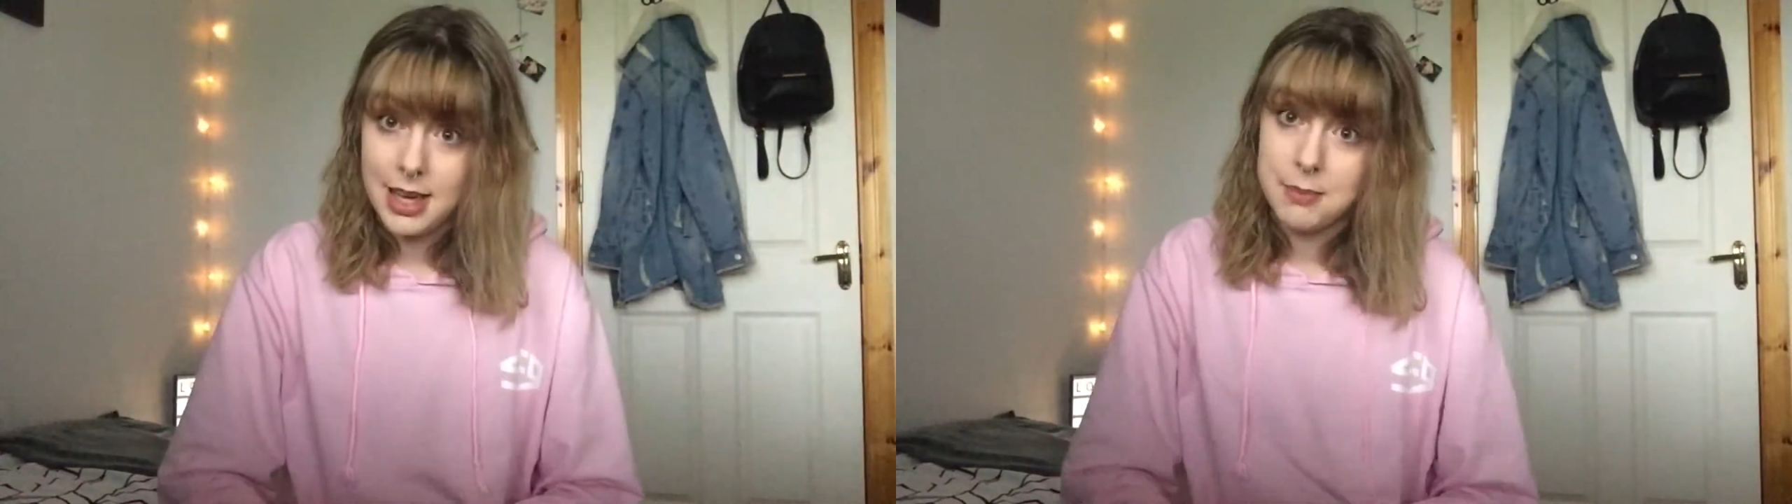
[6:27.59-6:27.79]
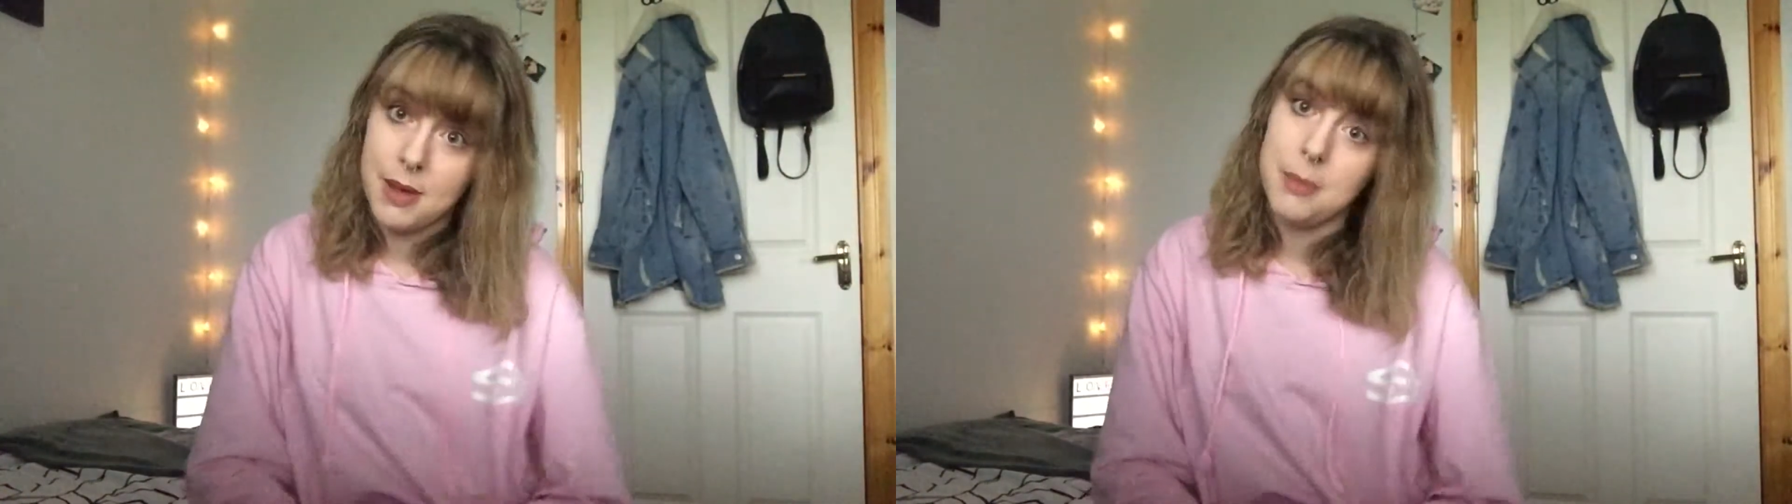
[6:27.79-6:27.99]

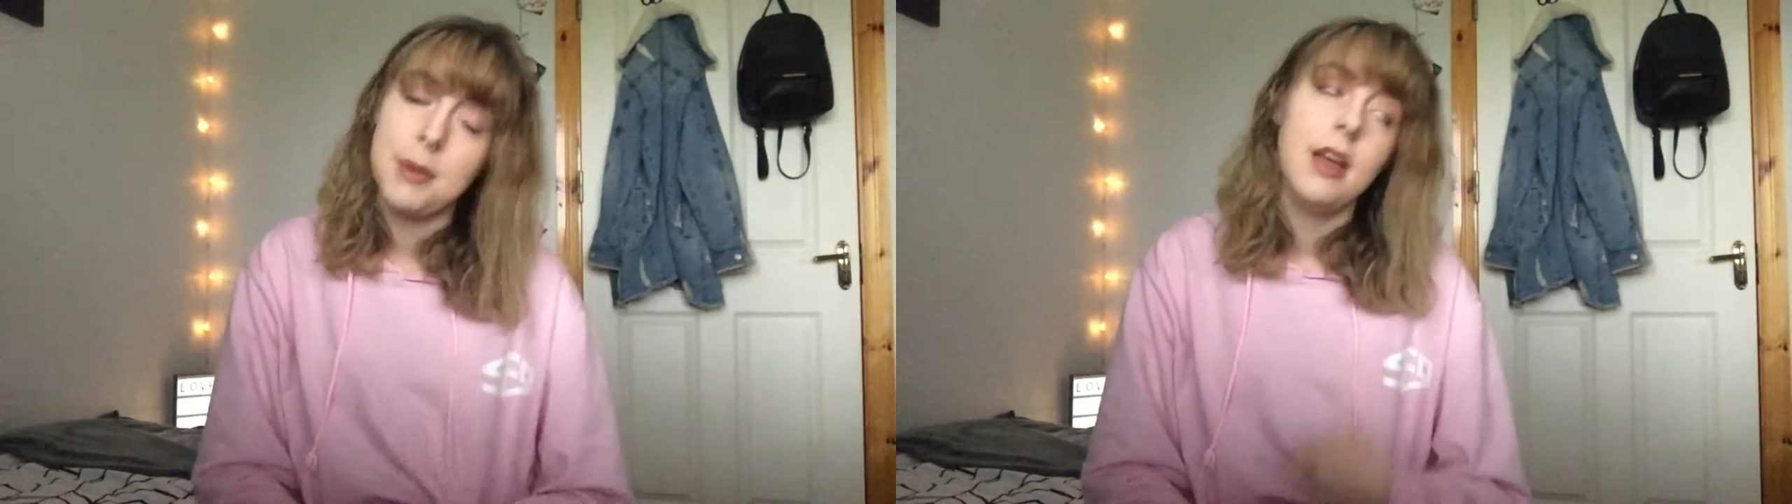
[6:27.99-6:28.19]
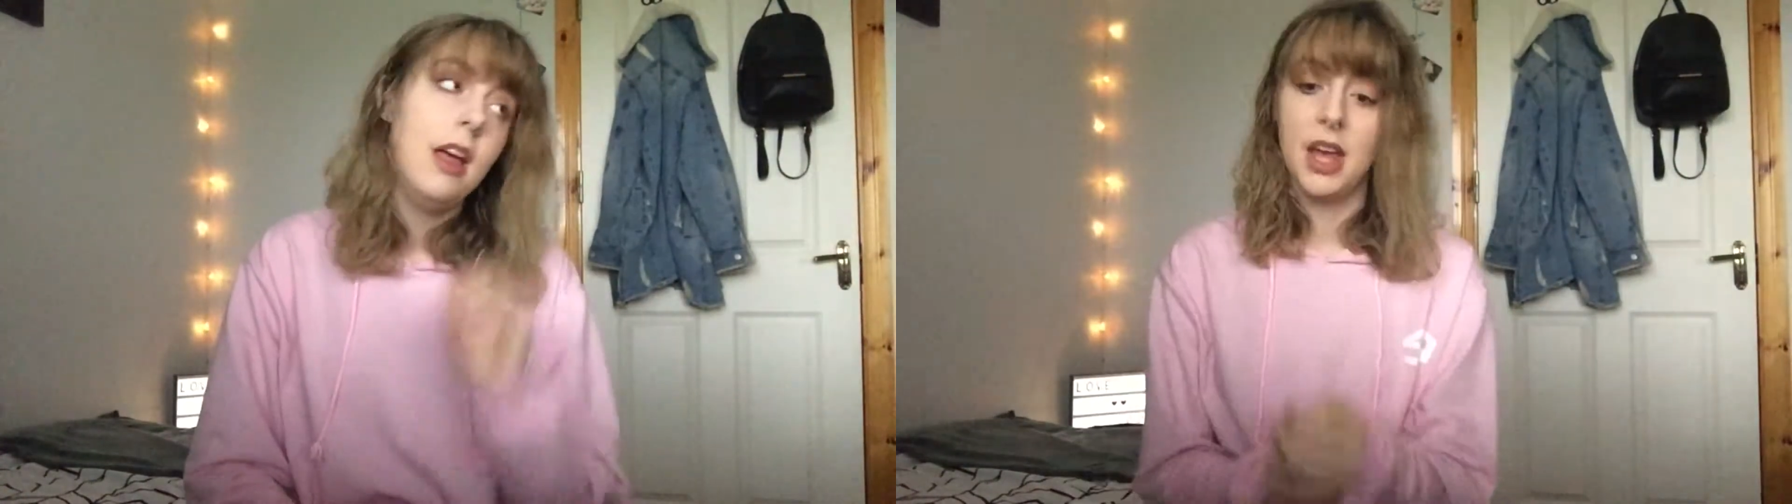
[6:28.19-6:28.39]

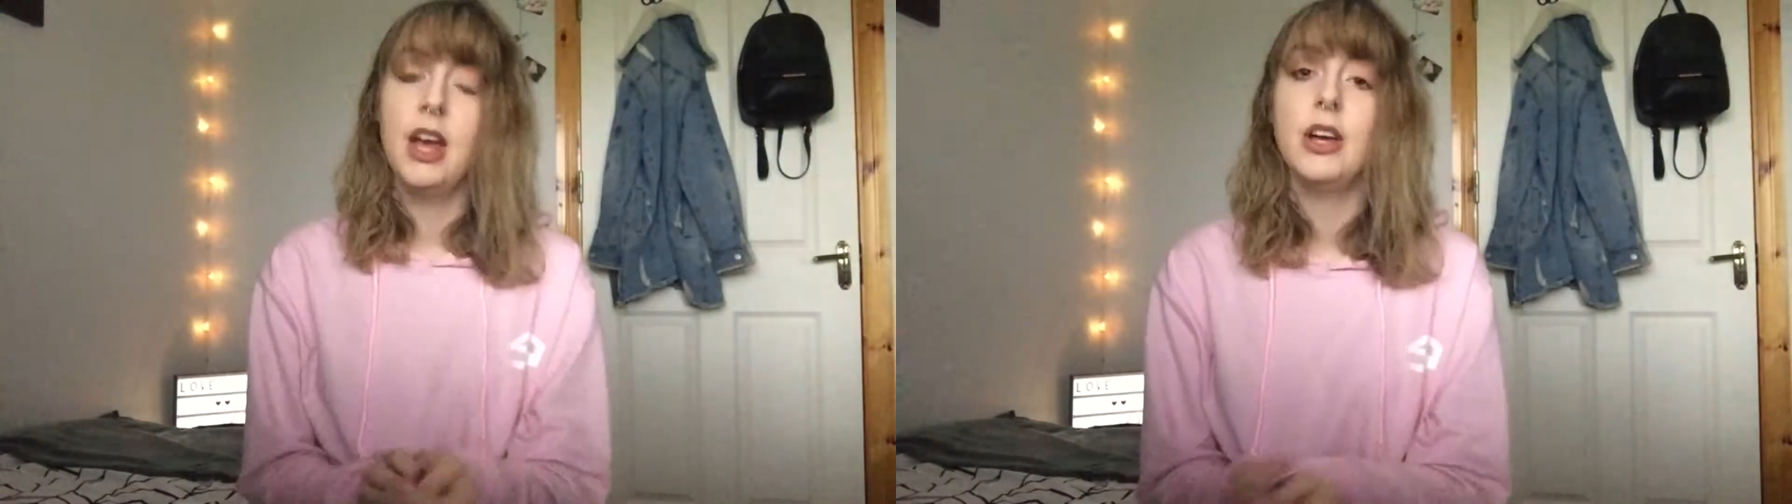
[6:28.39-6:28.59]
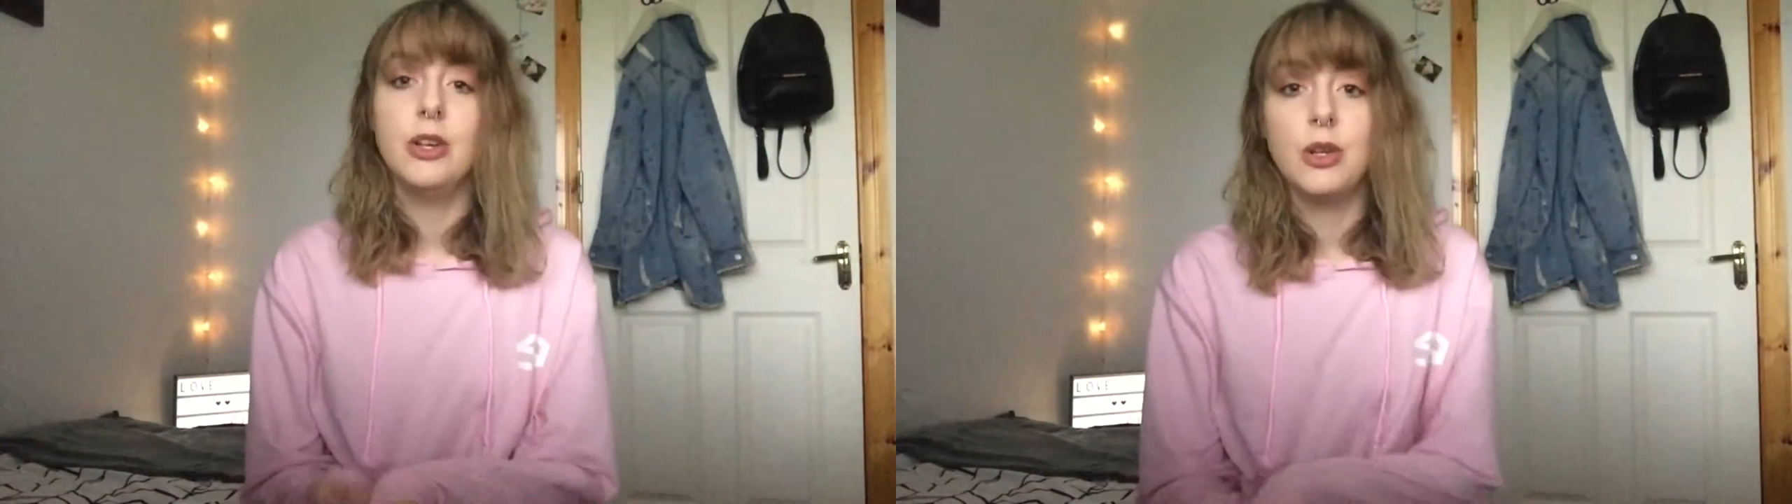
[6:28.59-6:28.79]
K-pop?
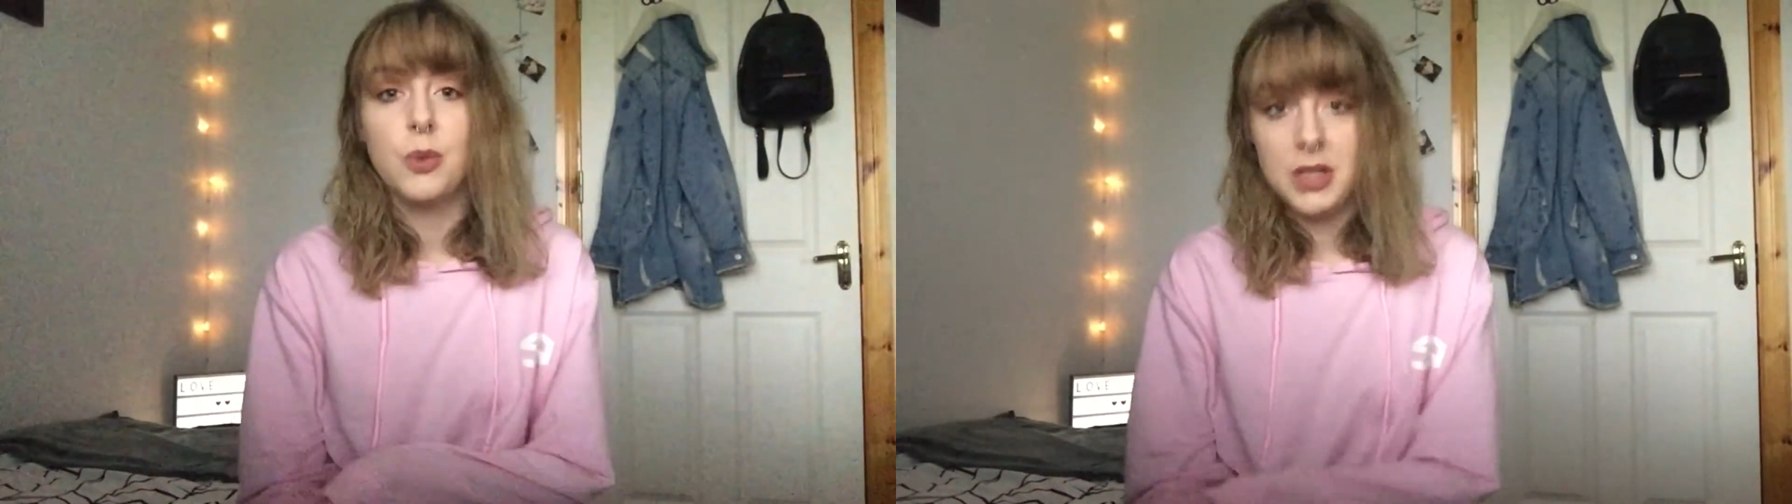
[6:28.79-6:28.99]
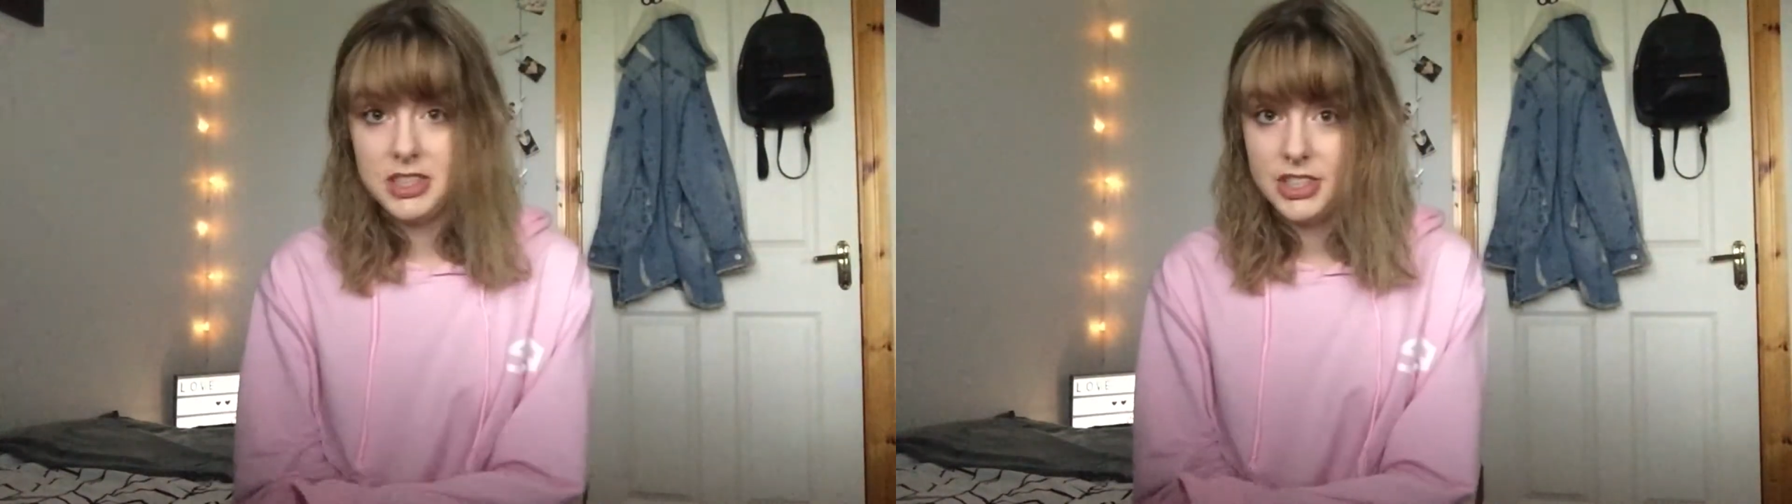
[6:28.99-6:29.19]

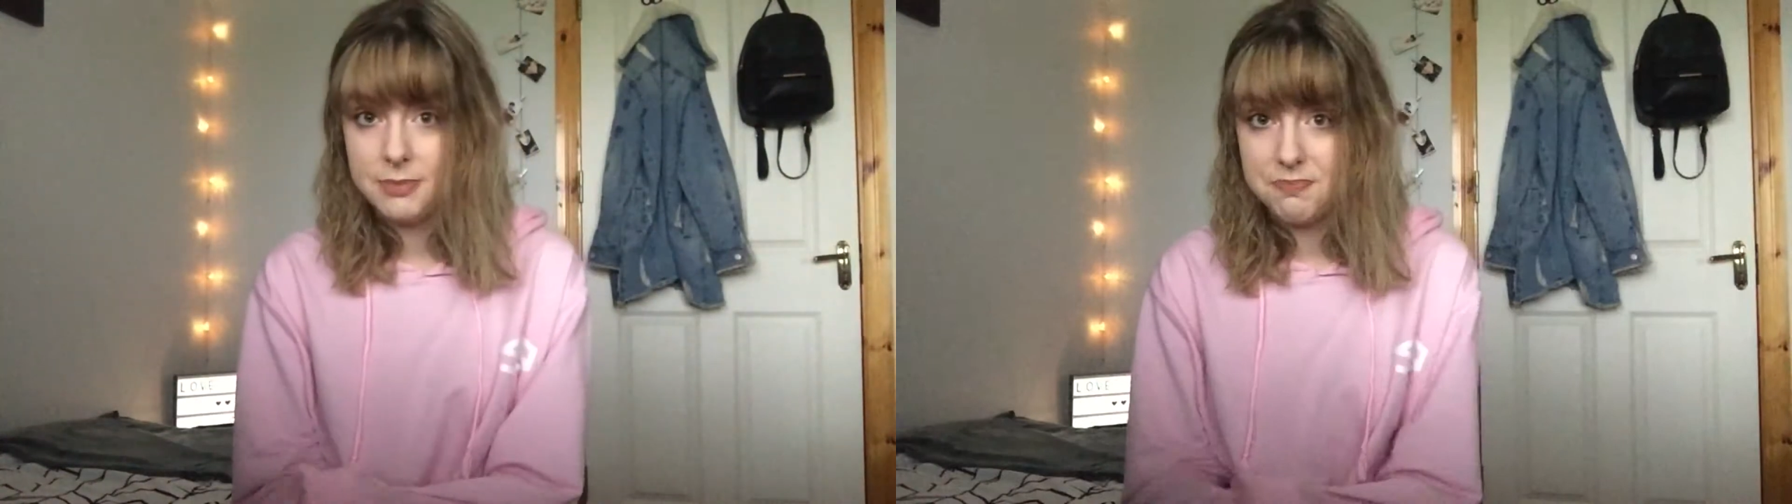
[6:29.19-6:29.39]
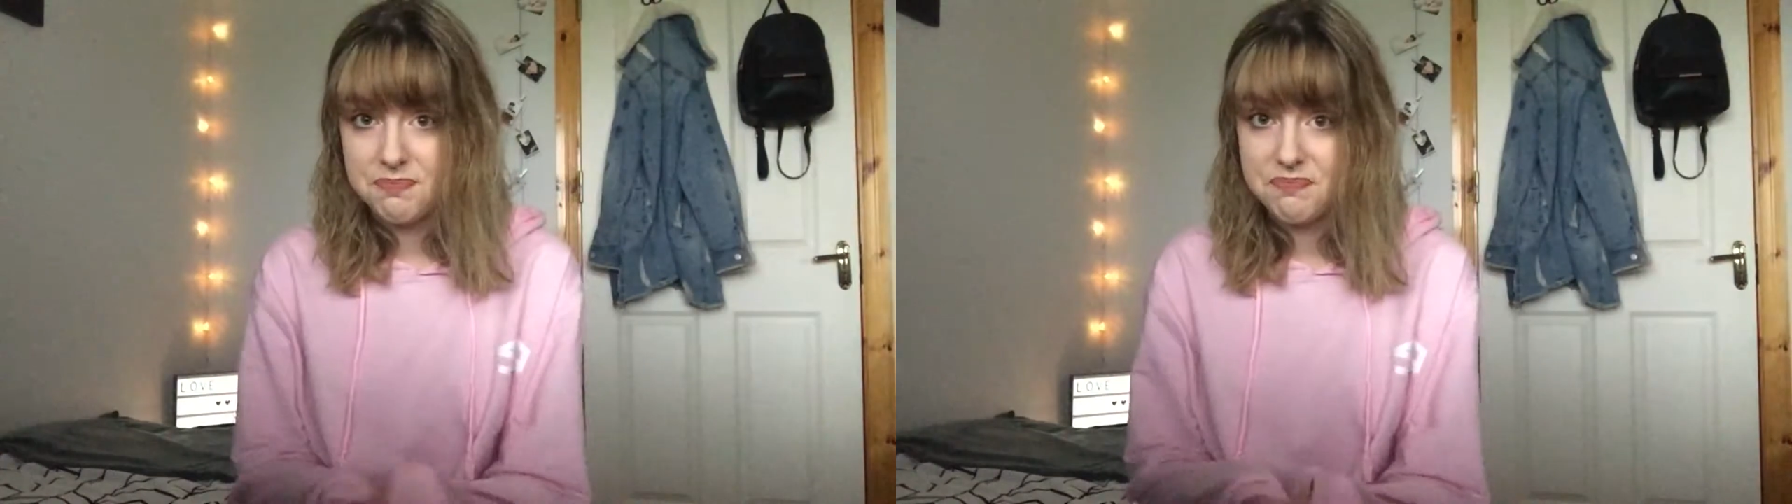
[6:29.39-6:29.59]
Good
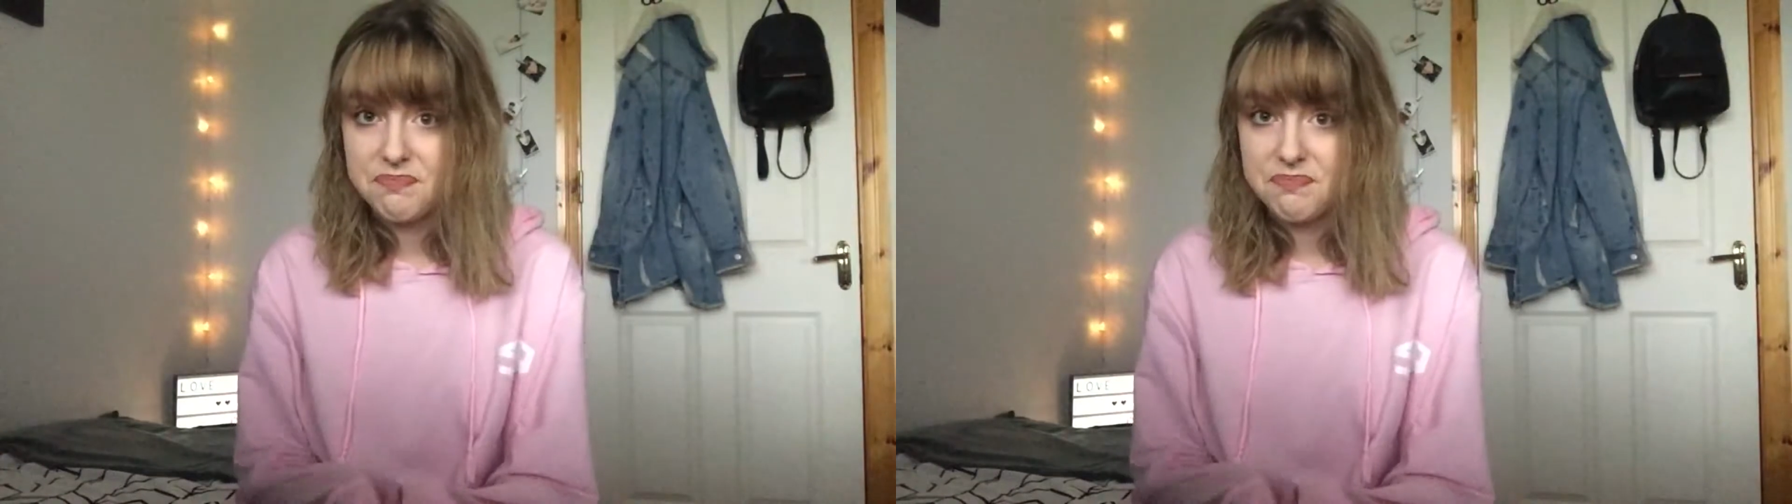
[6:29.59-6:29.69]
question.